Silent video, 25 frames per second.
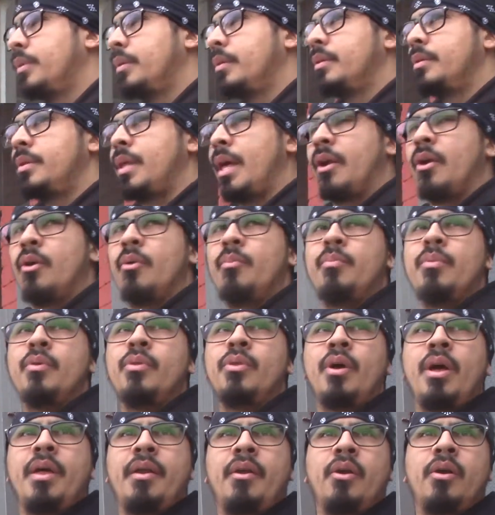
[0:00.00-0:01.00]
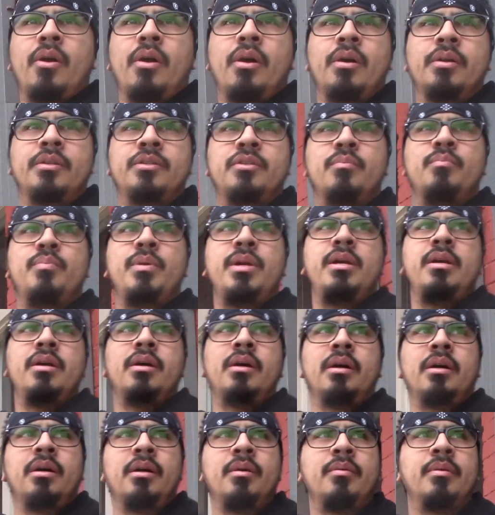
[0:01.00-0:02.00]
That are to be
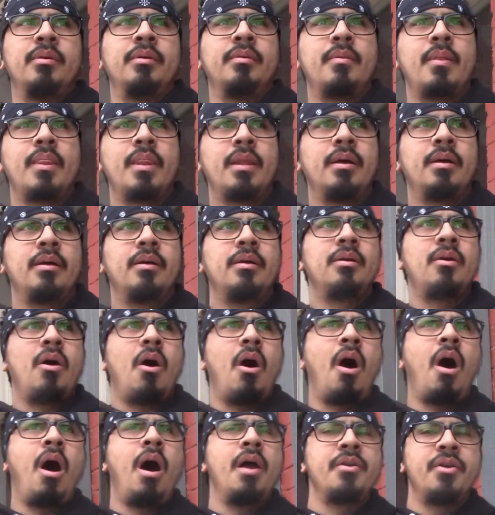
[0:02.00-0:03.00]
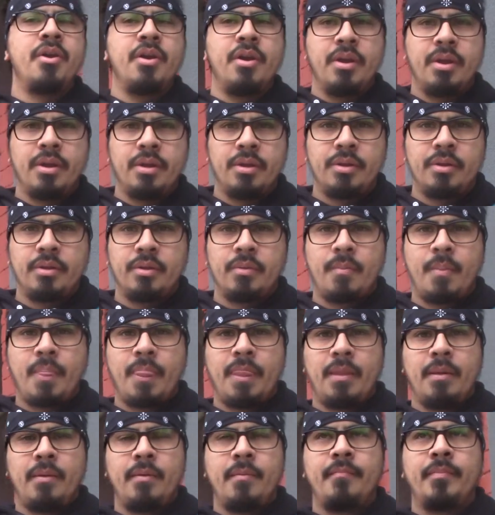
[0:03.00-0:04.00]
honored,
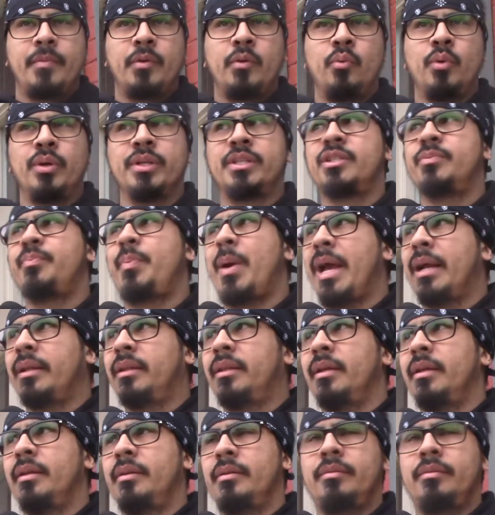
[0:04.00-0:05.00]
respected.